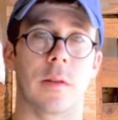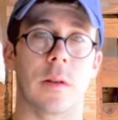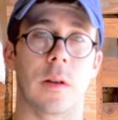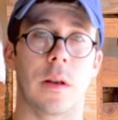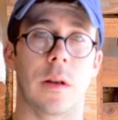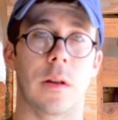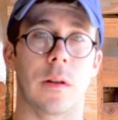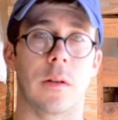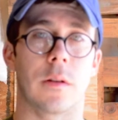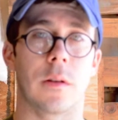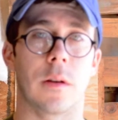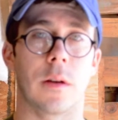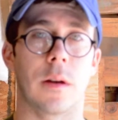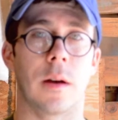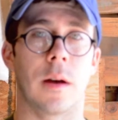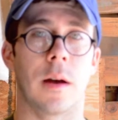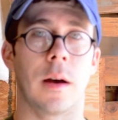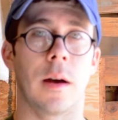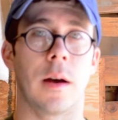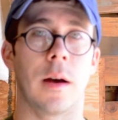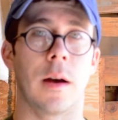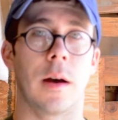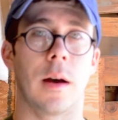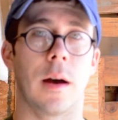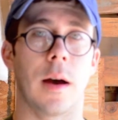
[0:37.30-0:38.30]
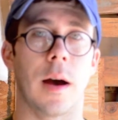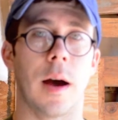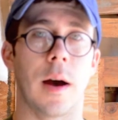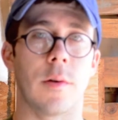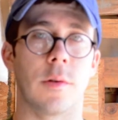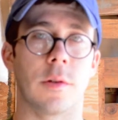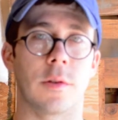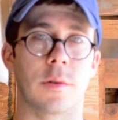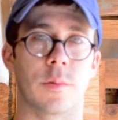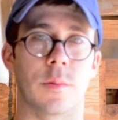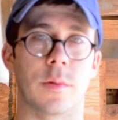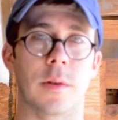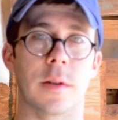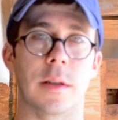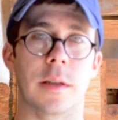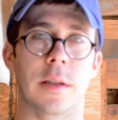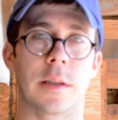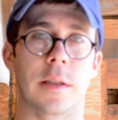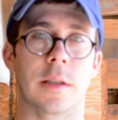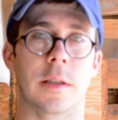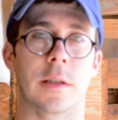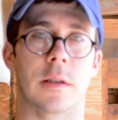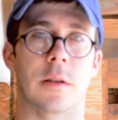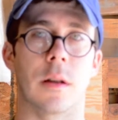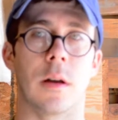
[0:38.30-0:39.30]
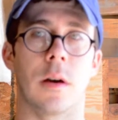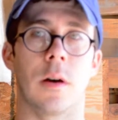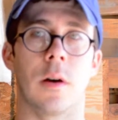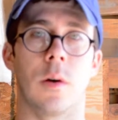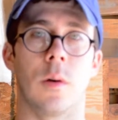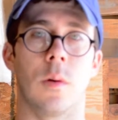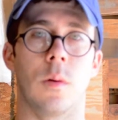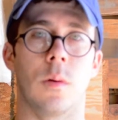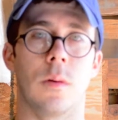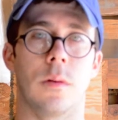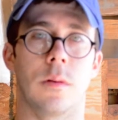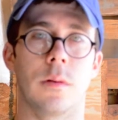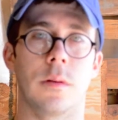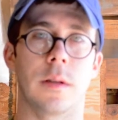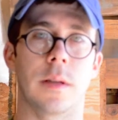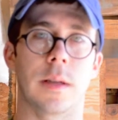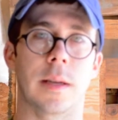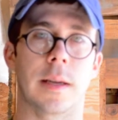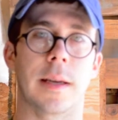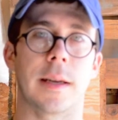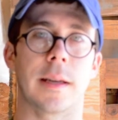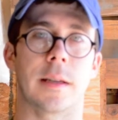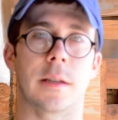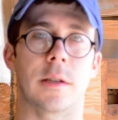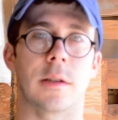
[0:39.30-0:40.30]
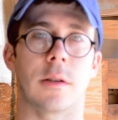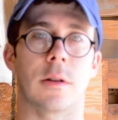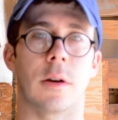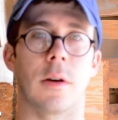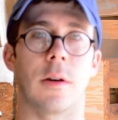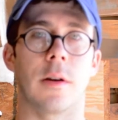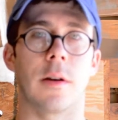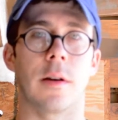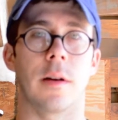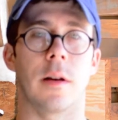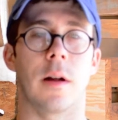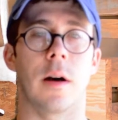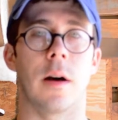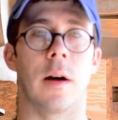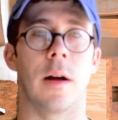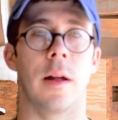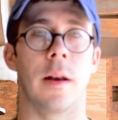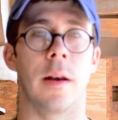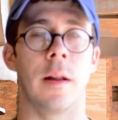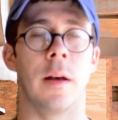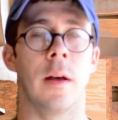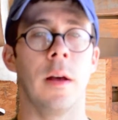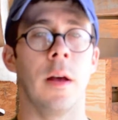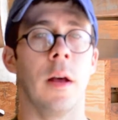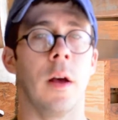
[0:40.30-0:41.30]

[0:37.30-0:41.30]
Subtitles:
that I was really slow to get started on